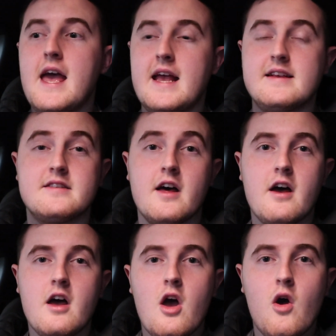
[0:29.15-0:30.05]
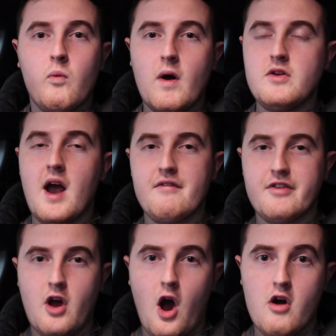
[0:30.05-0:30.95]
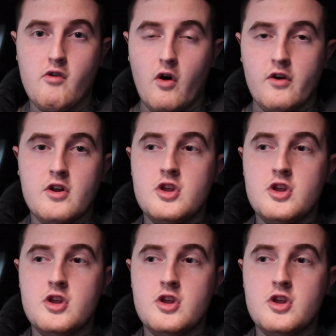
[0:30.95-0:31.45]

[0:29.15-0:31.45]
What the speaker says: is that when you have the car on,